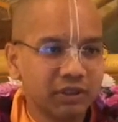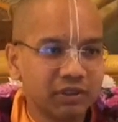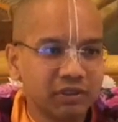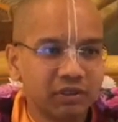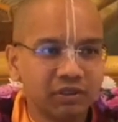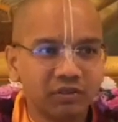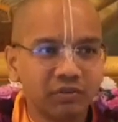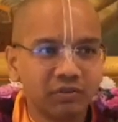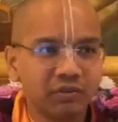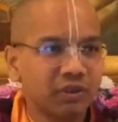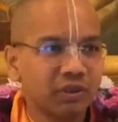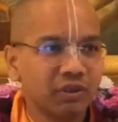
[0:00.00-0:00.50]

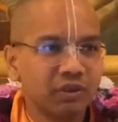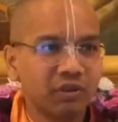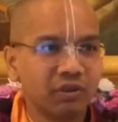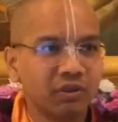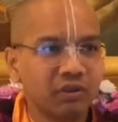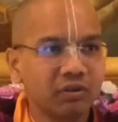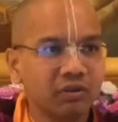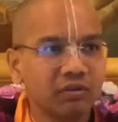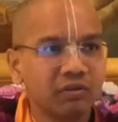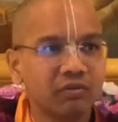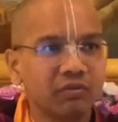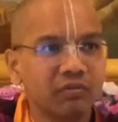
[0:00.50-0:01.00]
Saraswati did
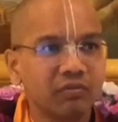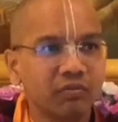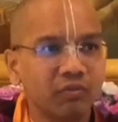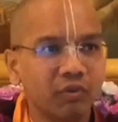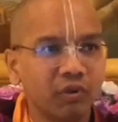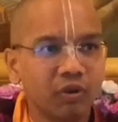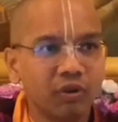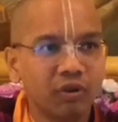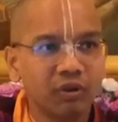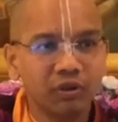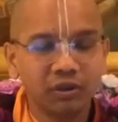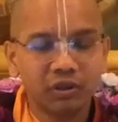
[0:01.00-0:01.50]
not
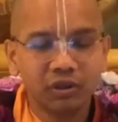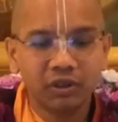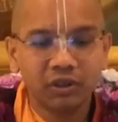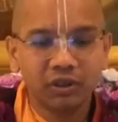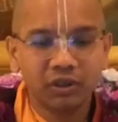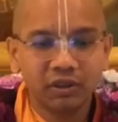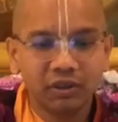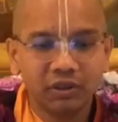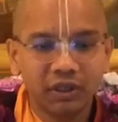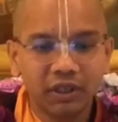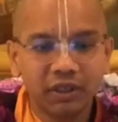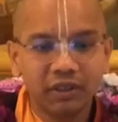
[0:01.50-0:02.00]
want
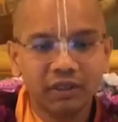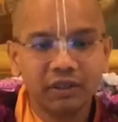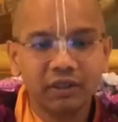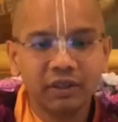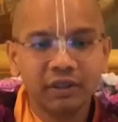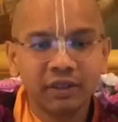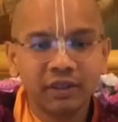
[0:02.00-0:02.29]
that,